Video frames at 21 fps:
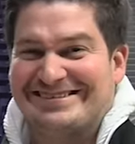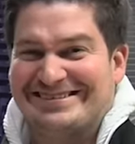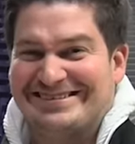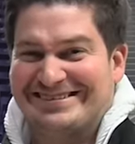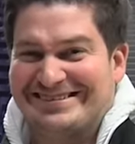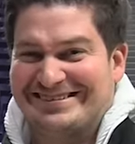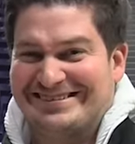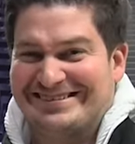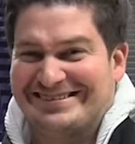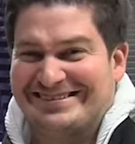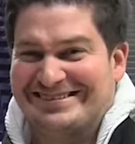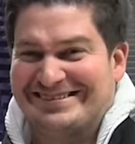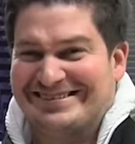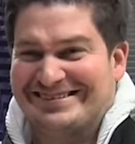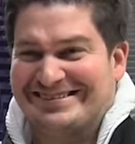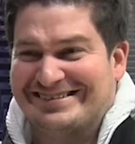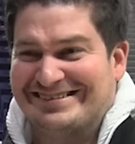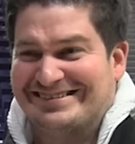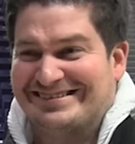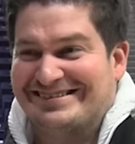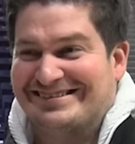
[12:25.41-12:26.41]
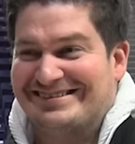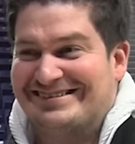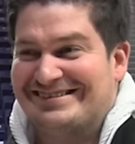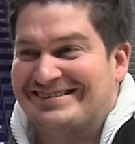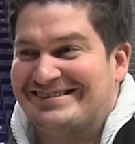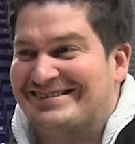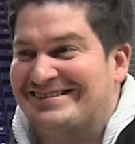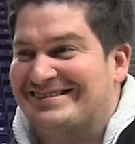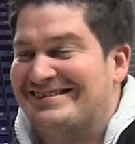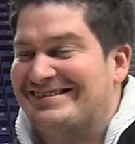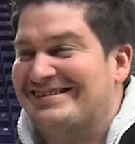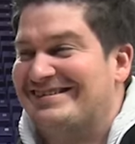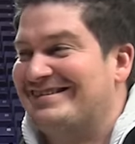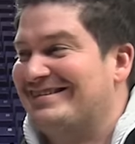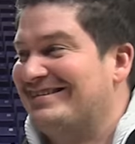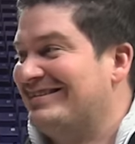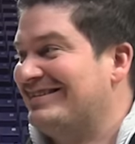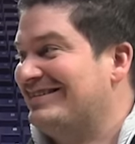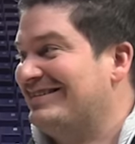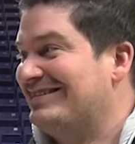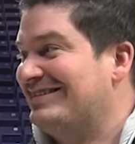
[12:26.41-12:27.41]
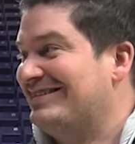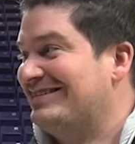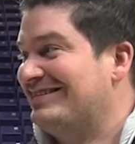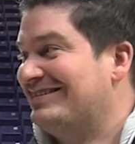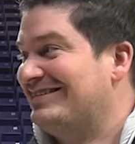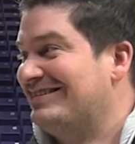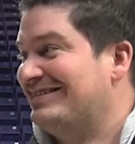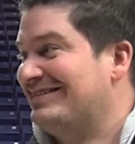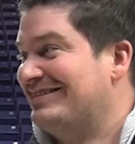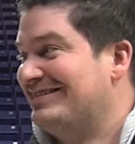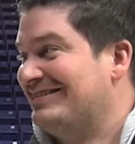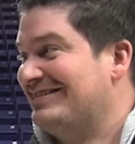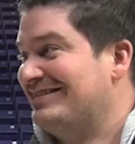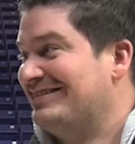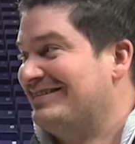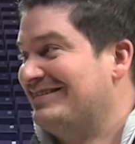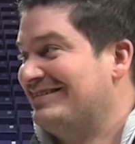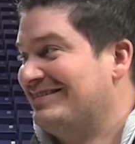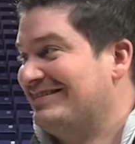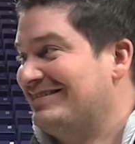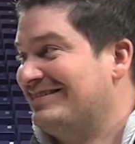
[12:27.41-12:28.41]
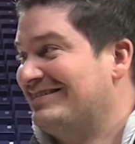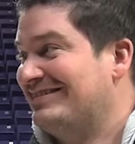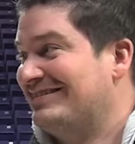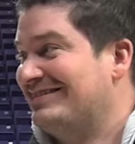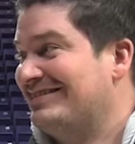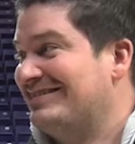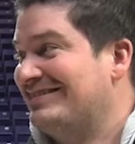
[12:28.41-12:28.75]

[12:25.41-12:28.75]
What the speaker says: The person shown says nothing.